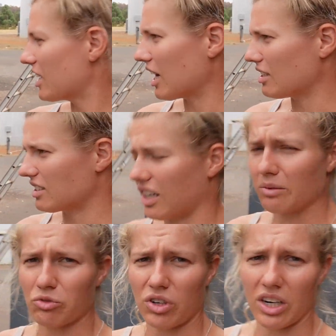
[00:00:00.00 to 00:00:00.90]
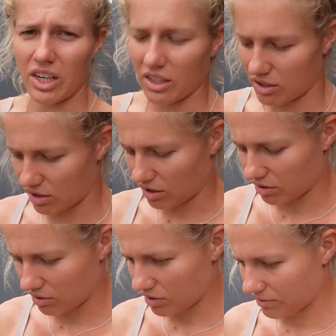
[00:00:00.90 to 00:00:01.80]
And time's running,
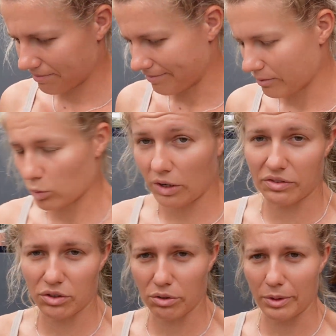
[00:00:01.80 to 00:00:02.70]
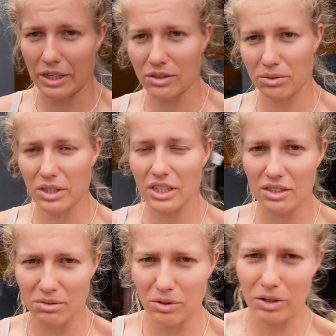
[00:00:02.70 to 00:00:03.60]
so we have to go back to work
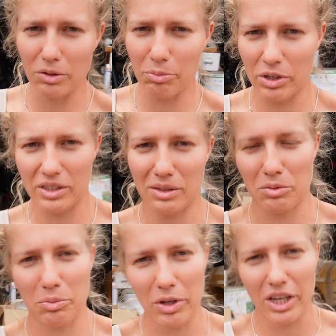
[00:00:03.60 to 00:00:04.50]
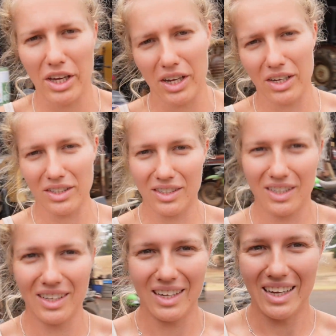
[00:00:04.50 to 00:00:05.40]
tomorrow, pick some more pairs.
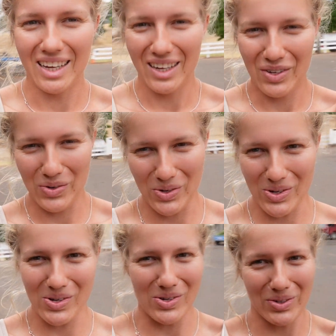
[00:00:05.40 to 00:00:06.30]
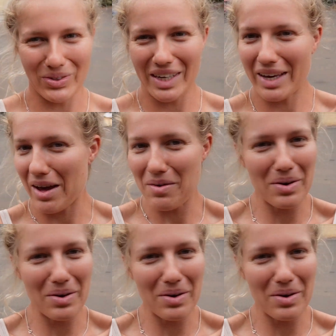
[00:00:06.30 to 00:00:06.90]
Yay. Woo! We can't